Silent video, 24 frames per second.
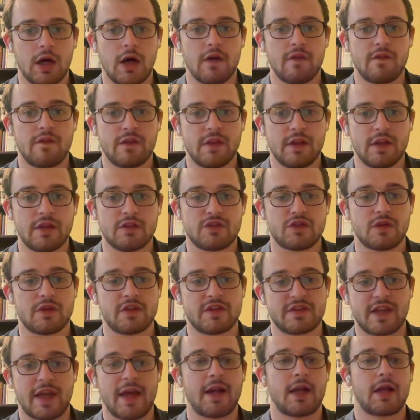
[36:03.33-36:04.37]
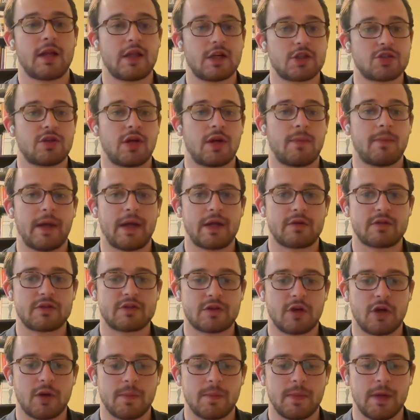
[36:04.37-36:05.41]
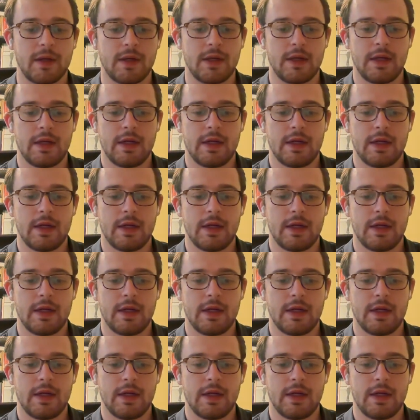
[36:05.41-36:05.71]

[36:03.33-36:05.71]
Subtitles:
of the scanning electron microscope